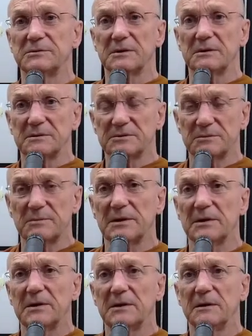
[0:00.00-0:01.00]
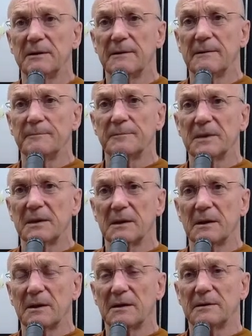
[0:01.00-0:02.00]
So he just really
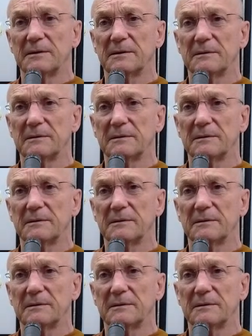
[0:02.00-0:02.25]
uh,